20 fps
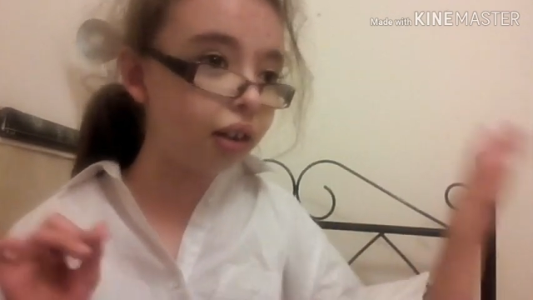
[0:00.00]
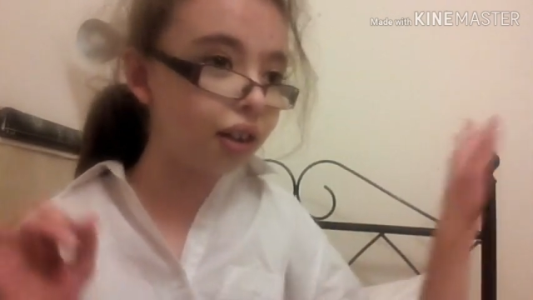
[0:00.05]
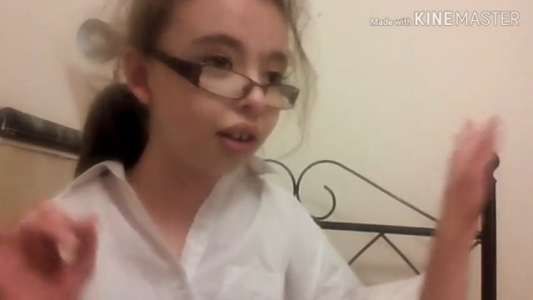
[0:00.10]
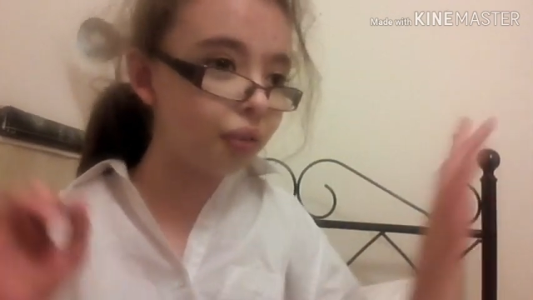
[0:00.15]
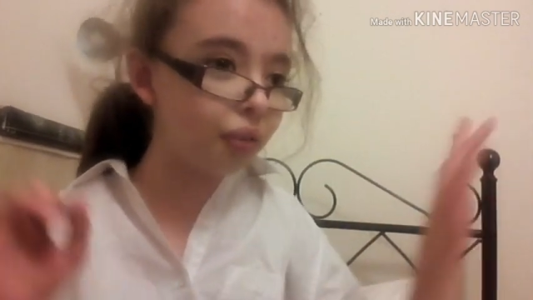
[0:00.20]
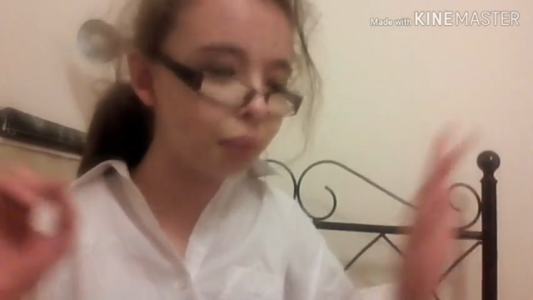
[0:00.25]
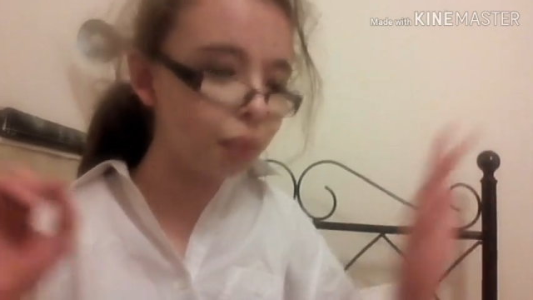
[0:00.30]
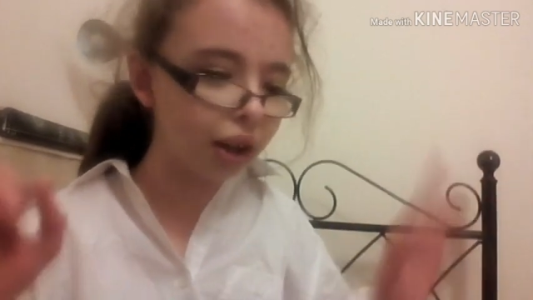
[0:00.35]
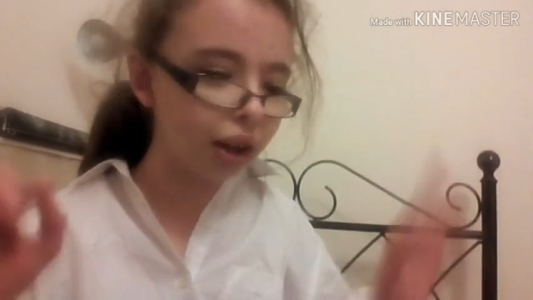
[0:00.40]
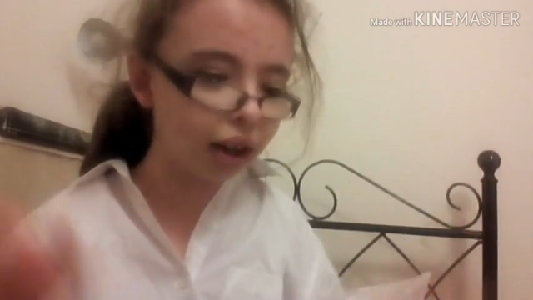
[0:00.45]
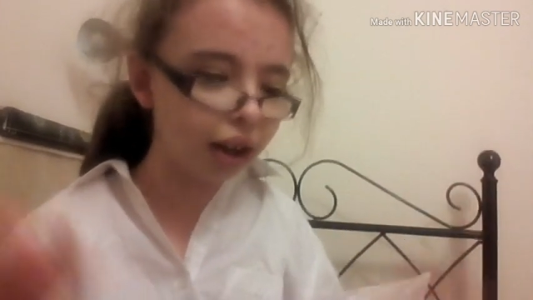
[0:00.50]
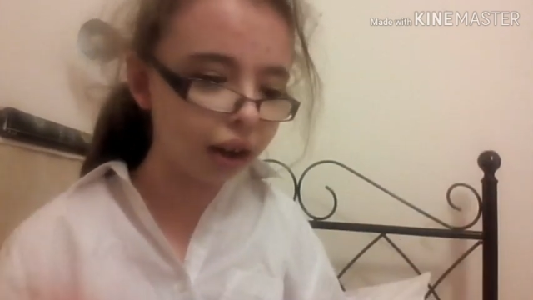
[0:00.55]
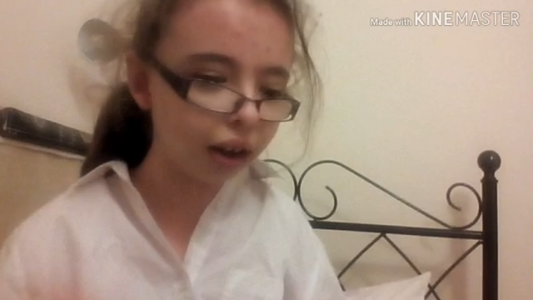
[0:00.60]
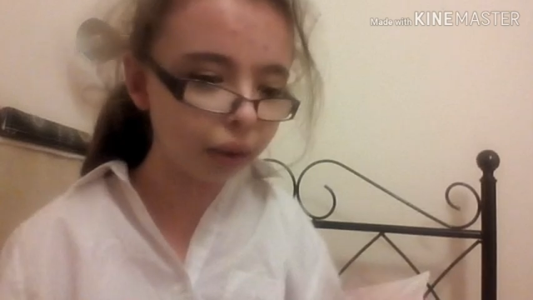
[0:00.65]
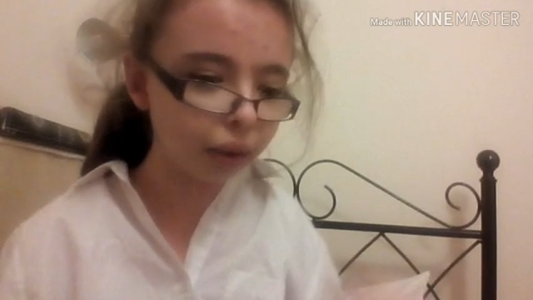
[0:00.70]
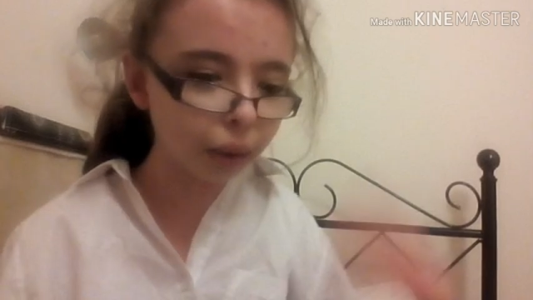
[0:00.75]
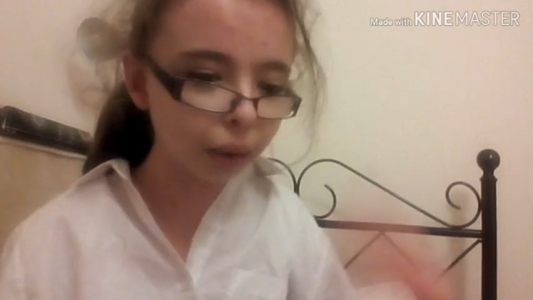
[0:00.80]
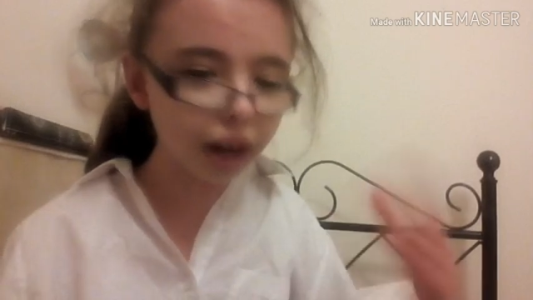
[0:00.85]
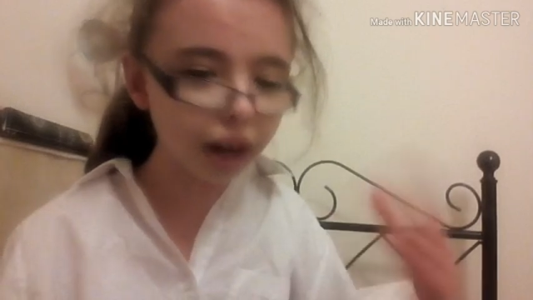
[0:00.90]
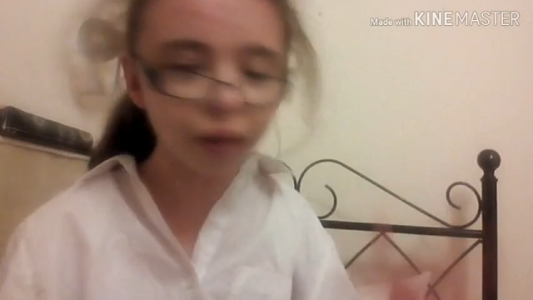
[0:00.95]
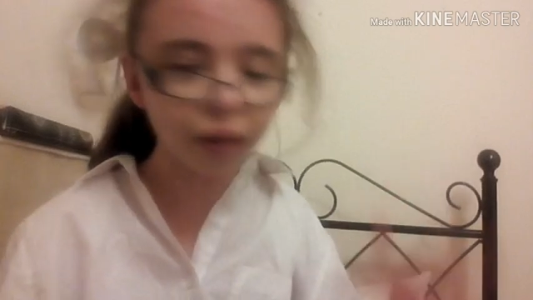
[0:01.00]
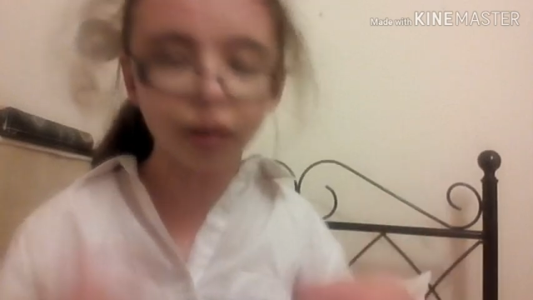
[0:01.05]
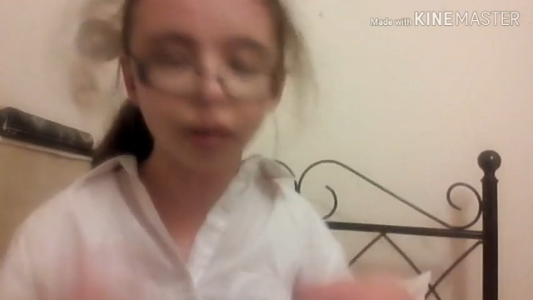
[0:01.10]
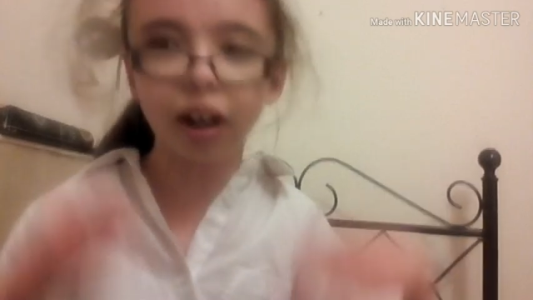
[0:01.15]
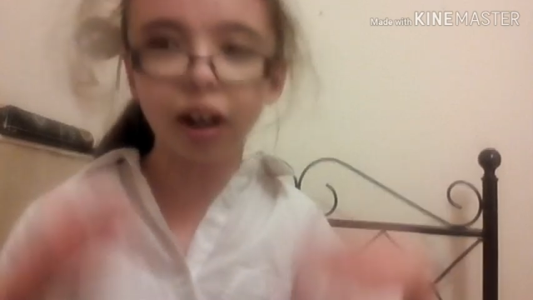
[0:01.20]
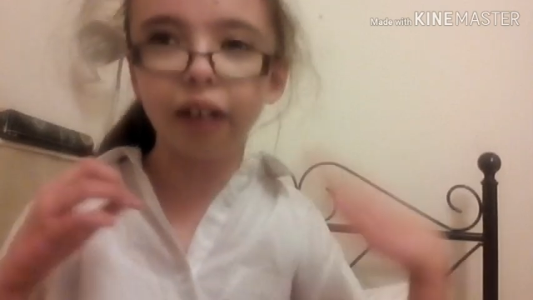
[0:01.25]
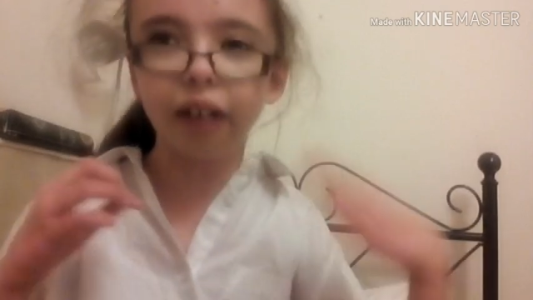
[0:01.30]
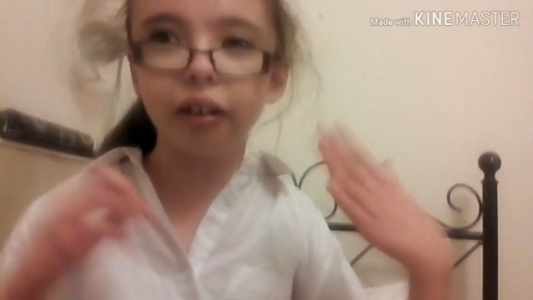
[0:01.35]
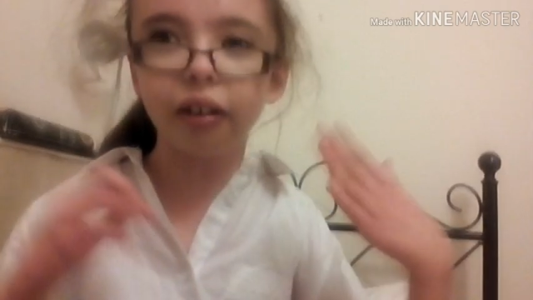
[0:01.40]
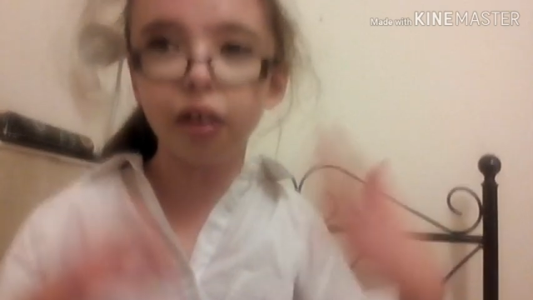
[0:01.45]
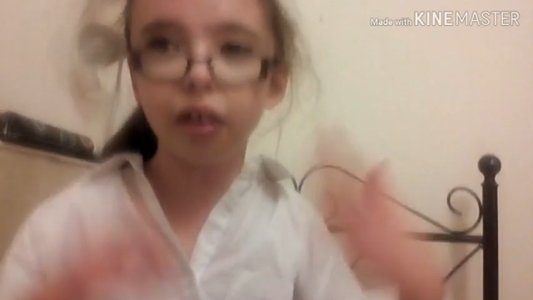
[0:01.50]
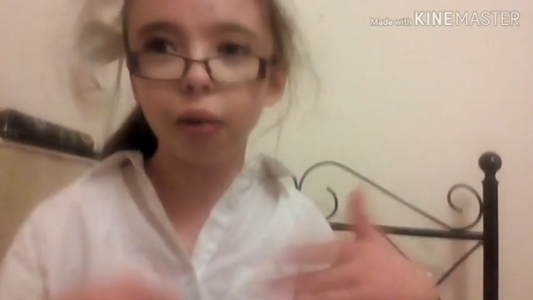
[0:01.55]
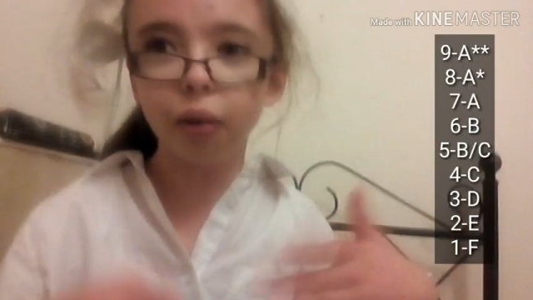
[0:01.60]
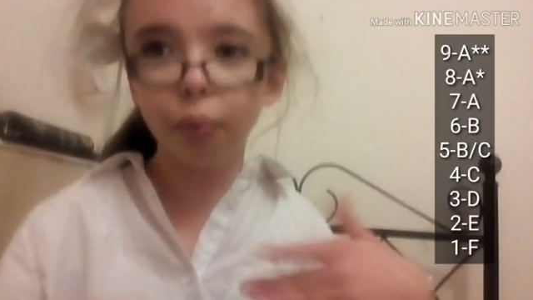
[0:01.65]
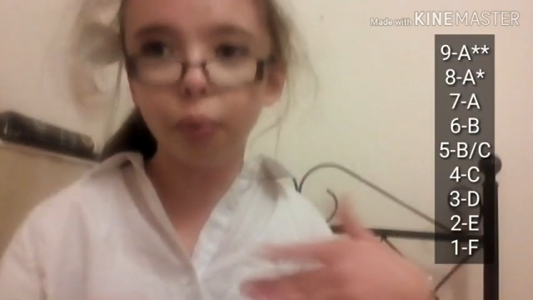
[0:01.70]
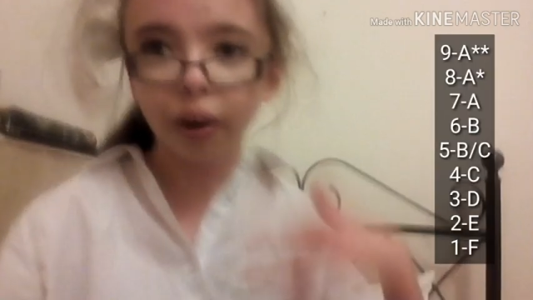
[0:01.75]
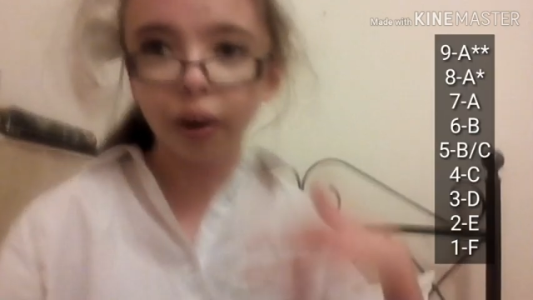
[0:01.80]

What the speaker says: give me like a grade on like the new